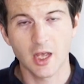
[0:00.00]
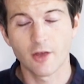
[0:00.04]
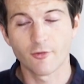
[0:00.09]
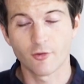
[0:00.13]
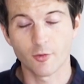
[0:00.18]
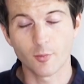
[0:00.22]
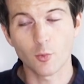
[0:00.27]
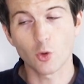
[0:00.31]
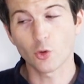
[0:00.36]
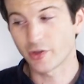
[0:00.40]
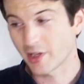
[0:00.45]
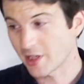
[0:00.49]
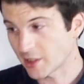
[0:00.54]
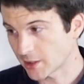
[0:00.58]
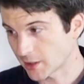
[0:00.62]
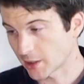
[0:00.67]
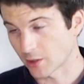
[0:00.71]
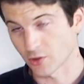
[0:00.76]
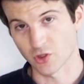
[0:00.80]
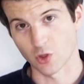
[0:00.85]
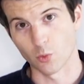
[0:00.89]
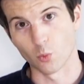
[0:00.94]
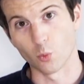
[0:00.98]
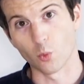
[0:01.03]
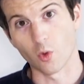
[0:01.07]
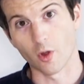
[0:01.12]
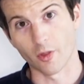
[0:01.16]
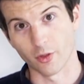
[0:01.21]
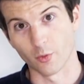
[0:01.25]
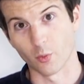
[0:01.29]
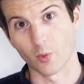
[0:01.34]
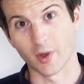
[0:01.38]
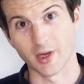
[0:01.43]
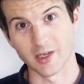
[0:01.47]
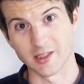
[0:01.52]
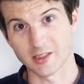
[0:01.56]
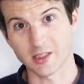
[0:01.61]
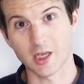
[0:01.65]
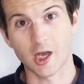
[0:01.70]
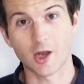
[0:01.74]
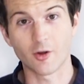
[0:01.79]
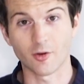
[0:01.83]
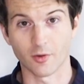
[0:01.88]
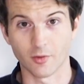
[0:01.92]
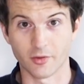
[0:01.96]
For more details on what the wines
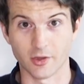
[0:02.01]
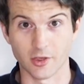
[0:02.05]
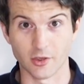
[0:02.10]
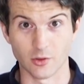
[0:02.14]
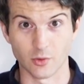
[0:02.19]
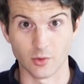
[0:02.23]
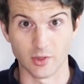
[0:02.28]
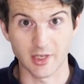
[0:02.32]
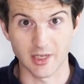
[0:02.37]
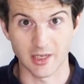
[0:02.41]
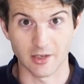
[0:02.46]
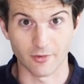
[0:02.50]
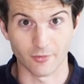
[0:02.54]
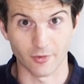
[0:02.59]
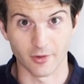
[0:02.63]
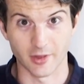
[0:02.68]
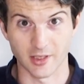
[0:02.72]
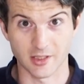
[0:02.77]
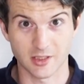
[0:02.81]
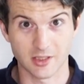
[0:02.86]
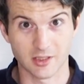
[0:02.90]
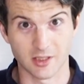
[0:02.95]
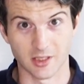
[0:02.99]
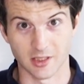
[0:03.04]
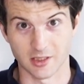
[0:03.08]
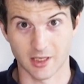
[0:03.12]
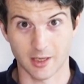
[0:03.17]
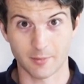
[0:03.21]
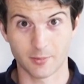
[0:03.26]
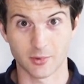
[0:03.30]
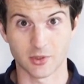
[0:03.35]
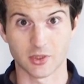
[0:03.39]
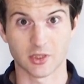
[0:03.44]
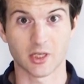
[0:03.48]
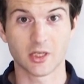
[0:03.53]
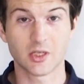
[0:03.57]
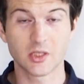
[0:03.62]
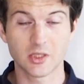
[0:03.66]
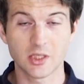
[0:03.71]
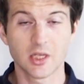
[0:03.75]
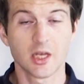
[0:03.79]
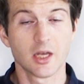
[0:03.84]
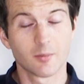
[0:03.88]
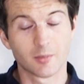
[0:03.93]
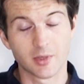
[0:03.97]
are that you need for this episode,